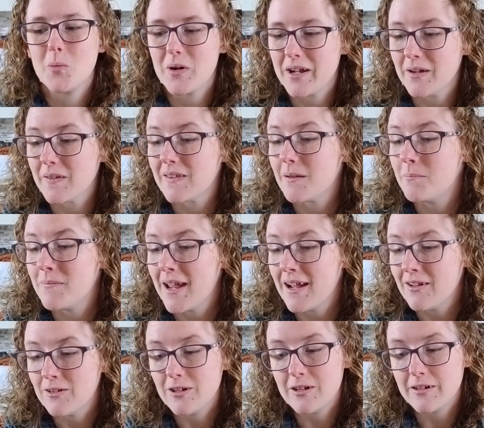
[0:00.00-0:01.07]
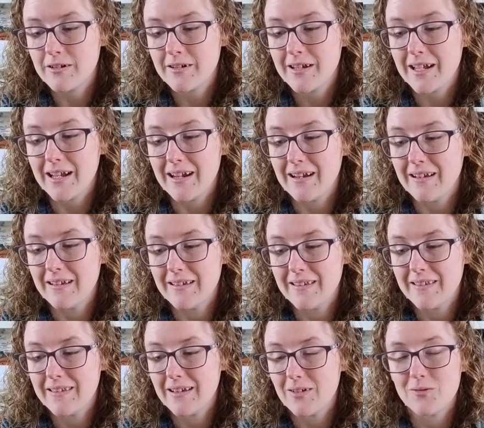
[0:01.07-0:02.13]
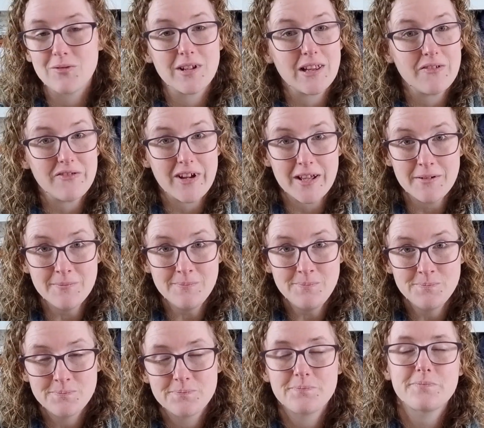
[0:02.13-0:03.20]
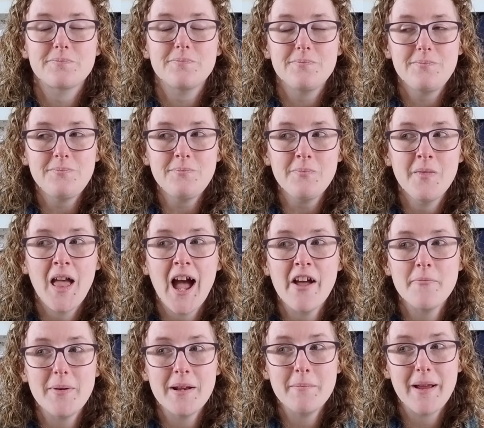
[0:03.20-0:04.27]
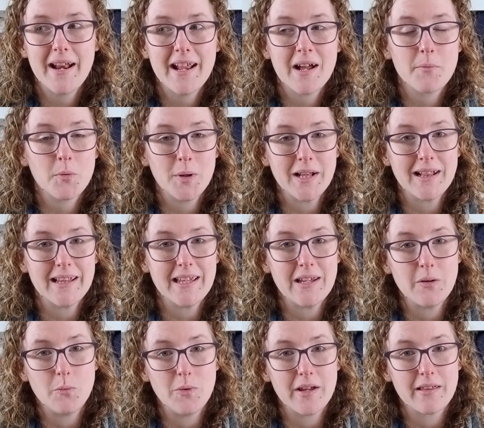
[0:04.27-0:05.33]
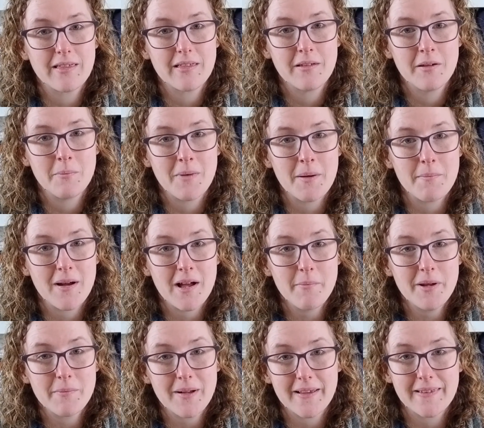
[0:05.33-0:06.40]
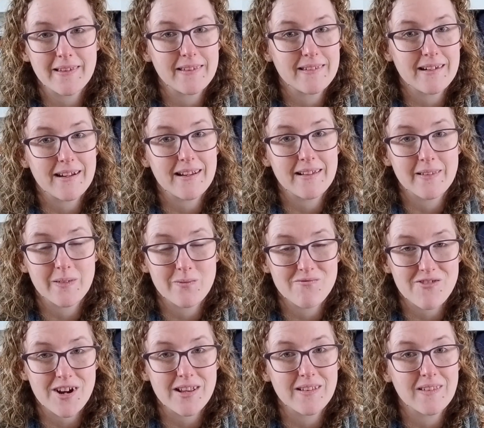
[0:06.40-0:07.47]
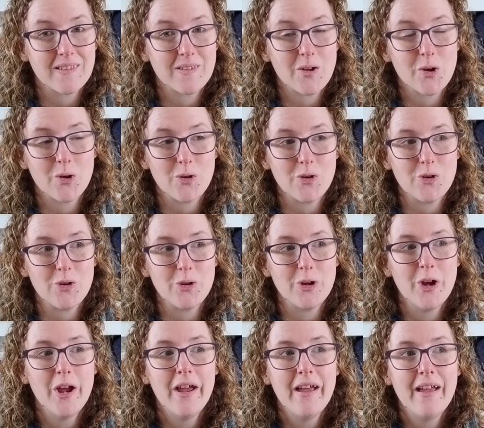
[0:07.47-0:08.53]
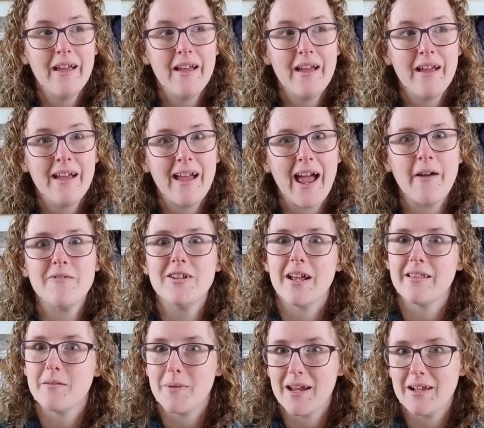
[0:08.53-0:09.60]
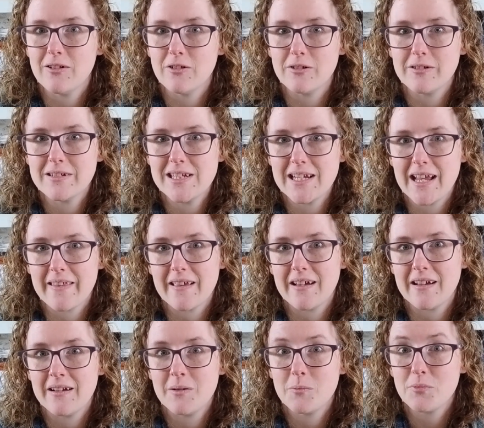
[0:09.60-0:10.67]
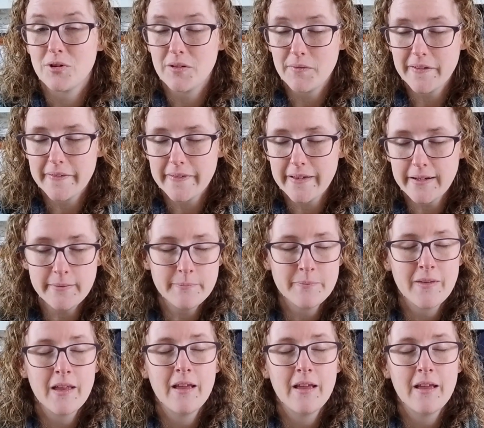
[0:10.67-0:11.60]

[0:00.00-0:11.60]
What else? Make-along is really fun. I've been meeting up weekly with my mum and my sister and some friends who have done the make-along together previously.